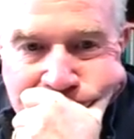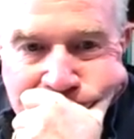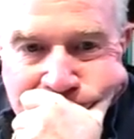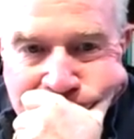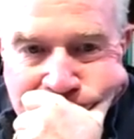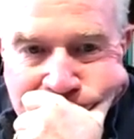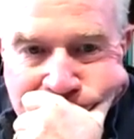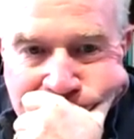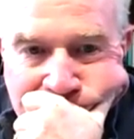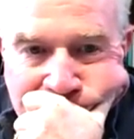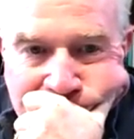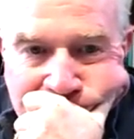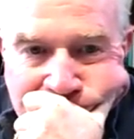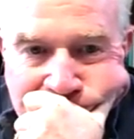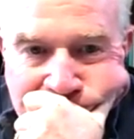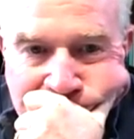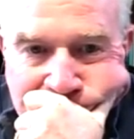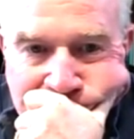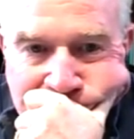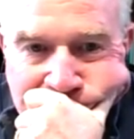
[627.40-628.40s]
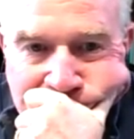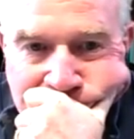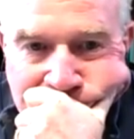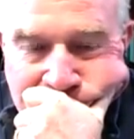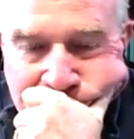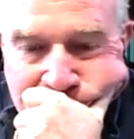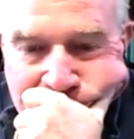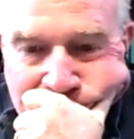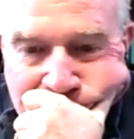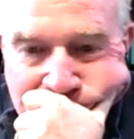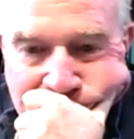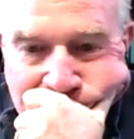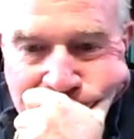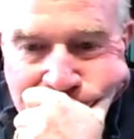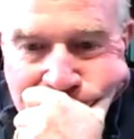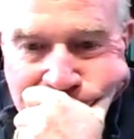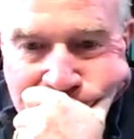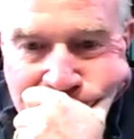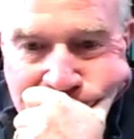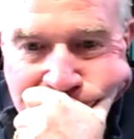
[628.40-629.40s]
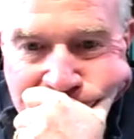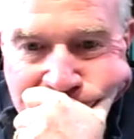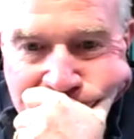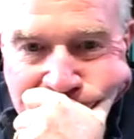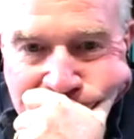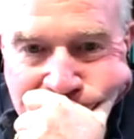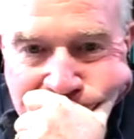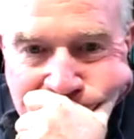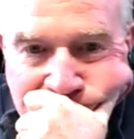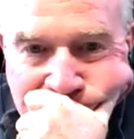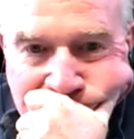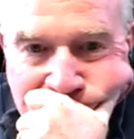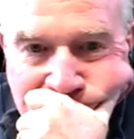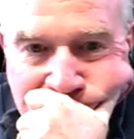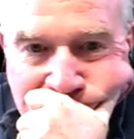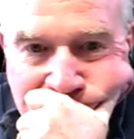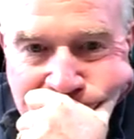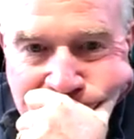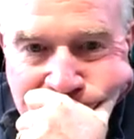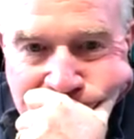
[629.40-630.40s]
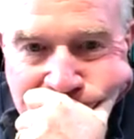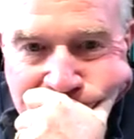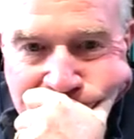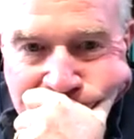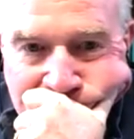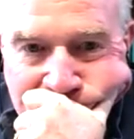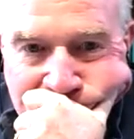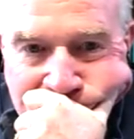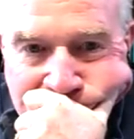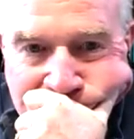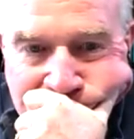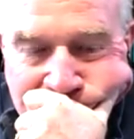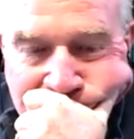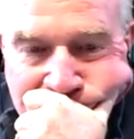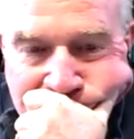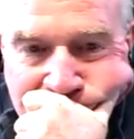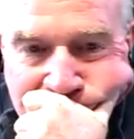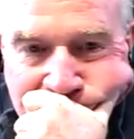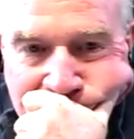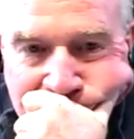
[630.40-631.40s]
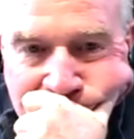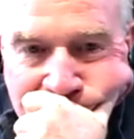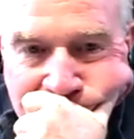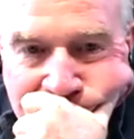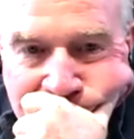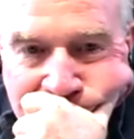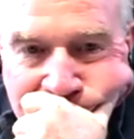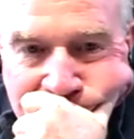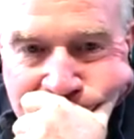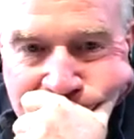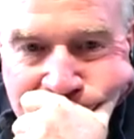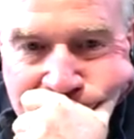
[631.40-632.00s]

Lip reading: [no speech]